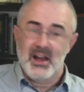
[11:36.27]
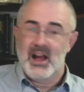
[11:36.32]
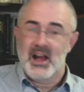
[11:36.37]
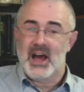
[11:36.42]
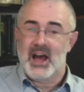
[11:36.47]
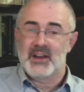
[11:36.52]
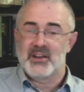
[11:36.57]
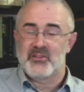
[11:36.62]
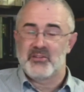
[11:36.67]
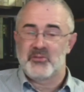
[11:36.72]

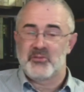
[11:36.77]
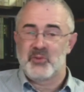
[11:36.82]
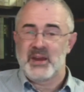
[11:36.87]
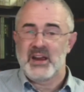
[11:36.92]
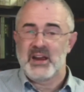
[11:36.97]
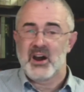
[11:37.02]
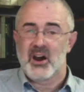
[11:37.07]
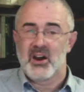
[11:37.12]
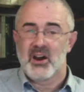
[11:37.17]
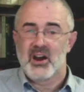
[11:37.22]
And if we
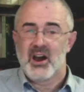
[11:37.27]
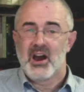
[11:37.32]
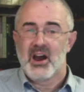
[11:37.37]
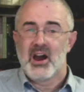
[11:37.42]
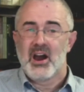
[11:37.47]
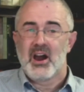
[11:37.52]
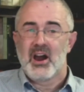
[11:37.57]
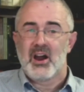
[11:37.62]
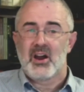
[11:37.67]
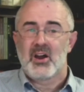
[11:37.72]
are
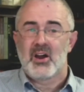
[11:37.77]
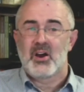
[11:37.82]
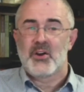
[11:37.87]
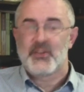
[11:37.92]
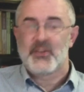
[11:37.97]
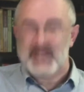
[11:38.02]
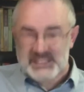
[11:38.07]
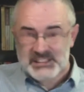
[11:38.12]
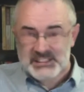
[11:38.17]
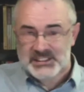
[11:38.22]

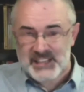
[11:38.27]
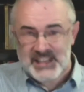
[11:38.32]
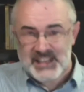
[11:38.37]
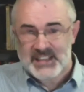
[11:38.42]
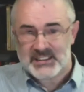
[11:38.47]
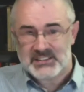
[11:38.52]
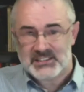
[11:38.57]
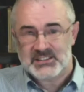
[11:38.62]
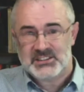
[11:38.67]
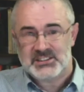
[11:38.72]

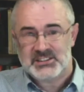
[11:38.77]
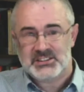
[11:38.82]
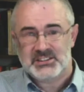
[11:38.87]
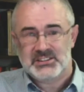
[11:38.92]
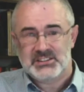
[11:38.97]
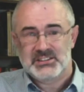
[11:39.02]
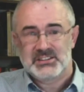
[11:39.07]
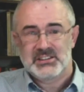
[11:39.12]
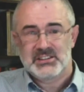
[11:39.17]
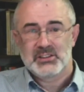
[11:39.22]
Christians,
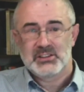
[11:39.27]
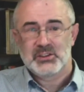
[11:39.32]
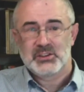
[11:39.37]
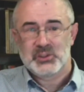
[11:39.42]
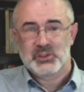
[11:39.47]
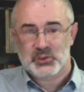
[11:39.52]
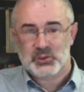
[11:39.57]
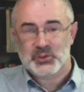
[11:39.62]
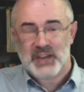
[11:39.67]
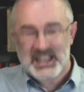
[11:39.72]

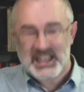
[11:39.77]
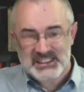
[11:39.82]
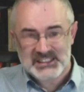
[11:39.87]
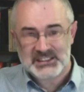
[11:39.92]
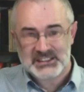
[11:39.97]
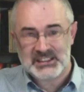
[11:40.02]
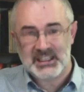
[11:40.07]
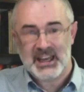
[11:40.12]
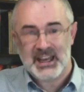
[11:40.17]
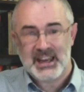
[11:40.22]

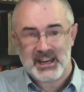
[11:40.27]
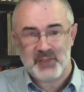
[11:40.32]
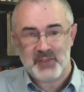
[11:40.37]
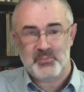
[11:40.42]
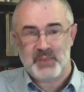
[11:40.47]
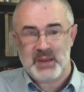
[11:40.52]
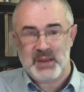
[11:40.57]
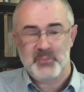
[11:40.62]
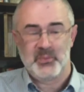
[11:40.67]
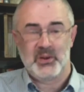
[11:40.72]
Christ-like
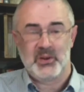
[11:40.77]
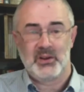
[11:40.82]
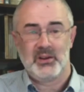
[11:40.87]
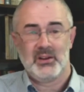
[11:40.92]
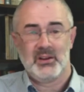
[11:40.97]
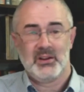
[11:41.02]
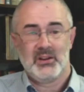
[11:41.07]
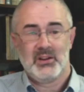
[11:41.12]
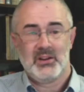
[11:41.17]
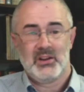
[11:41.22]
people,
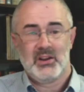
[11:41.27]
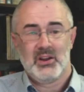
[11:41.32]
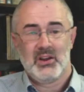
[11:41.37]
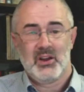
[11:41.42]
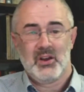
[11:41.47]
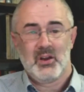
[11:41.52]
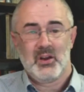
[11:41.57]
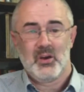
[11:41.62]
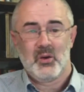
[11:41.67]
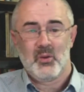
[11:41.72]

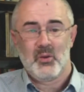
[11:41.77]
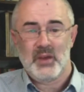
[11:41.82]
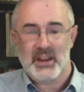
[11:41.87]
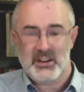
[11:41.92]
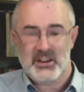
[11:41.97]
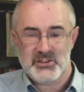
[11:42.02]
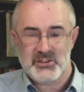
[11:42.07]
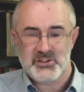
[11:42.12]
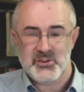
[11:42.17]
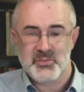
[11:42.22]
we
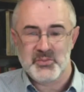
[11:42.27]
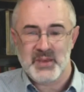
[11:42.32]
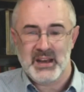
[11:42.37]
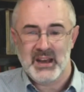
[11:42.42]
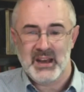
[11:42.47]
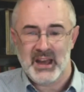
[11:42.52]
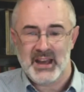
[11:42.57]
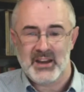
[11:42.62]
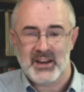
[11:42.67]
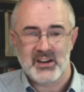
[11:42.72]
should be
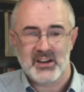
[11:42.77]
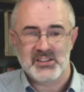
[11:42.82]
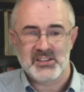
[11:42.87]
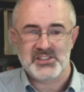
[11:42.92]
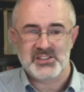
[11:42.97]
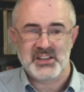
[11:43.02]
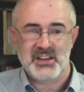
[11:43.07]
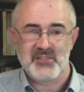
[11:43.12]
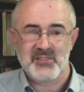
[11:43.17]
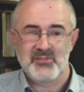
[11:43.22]
like our
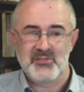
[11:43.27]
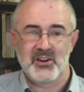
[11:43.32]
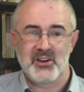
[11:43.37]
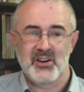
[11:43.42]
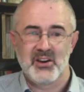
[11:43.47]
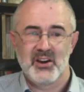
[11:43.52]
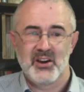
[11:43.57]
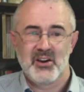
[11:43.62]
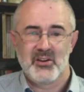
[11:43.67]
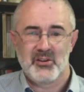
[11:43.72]
Saviour,
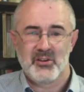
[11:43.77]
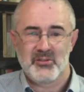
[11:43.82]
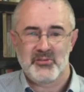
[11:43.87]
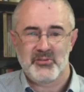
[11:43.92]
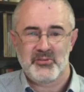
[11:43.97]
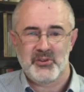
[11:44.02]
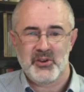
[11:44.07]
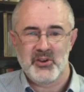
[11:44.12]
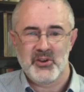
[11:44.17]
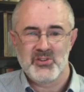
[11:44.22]

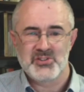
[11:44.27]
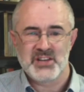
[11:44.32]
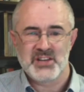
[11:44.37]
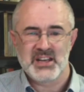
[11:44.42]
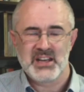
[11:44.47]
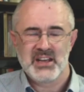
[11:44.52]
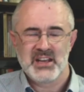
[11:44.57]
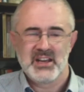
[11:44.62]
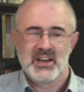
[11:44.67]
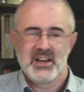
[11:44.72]

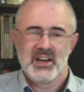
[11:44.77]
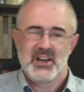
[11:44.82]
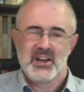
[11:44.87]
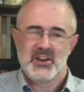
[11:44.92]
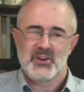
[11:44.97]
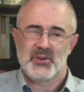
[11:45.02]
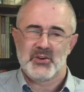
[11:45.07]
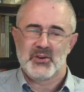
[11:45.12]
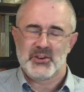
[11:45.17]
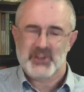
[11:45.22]
refusing
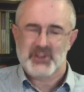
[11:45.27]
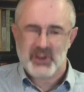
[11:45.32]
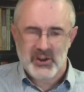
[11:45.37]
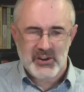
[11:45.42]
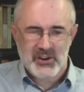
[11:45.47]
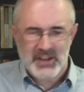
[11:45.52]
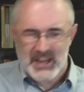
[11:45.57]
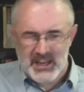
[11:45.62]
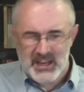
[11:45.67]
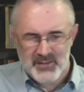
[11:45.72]
to return
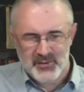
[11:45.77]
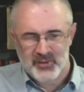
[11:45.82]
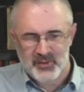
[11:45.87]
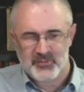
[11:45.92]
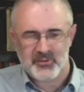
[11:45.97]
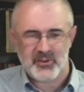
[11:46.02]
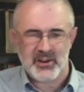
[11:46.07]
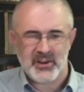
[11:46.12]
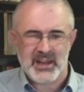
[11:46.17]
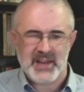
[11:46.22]
evil
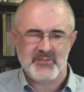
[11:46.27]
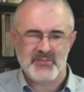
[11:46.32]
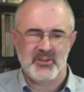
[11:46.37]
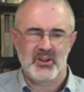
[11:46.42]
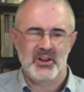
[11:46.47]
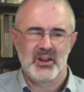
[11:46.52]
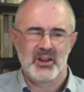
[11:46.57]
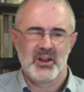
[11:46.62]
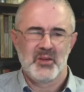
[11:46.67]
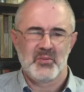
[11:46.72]
for
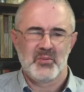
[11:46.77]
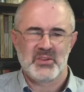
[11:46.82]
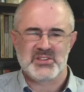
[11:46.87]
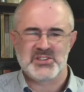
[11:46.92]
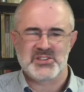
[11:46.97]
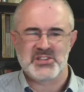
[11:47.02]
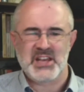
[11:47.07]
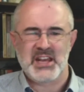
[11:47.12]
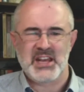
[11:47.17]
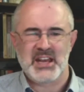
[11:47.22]
evil, but
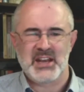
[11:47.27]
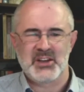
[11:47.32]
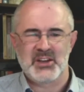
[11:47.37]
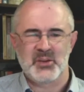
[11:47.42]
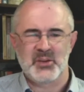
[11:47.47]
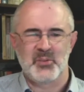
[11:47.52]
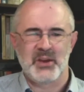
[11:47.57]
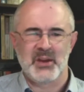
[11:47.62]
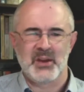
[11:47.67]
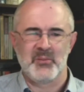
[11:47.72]
seeking to
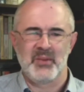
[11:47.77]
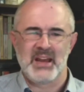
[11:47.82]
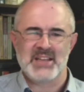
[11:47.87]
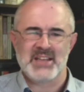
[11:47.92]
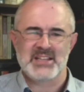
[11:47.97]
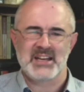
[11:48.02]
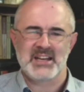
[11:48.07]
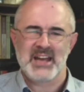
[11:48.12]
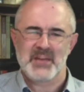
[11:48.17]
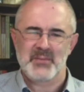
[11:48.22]
bring
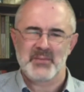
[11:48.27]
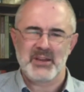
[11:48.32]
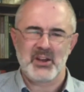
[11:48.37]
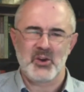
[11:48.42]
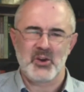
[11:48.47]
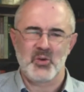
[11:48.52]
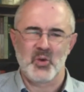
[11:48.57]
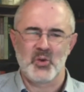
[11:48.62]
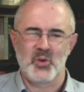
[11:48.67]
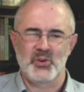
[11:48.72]
blessing. Let me
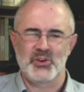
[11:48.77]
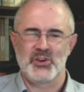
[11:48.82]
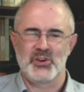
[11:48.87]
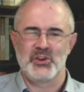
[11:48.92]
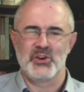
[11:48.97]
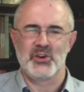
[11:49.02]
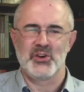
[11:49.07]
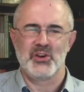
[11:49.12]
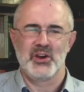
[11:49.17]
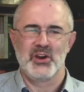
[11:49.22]
quote to
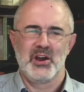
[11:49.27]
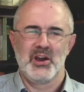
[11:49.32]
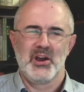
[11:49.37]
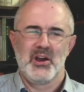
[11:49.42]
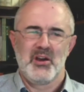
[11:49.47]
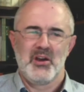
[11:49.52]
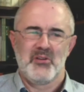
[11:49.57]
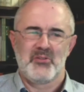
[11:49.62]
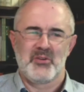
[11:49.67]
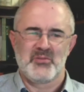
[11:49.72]
you
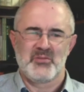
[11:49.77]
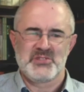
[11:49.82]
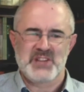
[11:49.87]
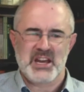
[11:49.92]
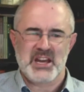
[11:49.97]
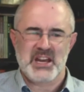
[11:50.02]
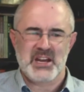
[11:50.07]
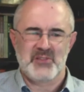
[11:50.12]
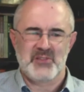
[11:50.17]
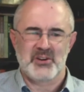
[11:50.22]
from
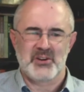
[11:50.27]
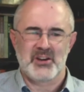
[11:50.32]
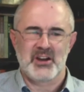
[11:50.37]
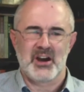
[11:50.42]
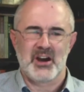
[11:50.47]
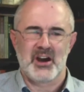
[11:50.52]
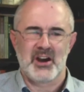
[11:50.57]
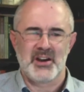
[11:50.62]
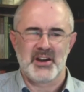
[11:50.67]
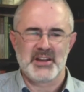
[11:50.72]
Jennifer
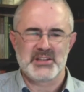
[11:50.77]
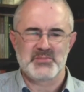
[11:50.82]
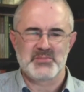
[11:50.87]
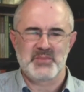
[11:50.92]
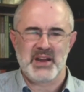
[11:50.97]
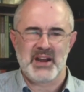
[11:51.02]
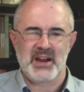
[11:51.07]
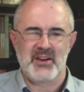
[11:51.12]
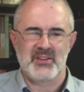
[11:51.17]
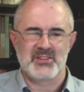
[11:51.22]
Cardy's
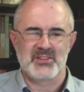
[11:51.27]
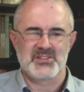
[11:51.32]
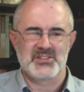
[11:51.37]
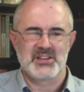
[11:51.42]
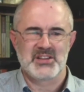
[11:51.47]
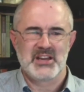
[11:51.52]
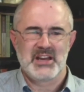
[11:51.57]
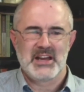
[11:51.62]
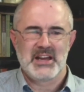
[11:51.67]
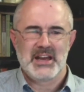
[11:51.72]
parents
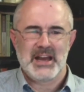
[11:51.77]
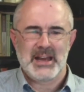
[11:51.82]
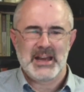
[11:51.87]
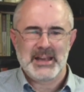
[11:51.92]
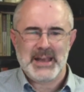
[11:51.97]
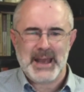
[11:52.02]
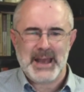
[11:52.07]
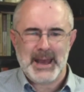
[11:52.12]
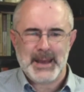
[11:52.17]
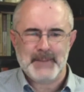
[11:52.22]

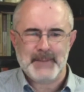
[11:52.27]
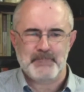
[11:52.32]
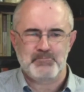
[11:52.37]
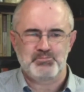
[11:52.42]
again.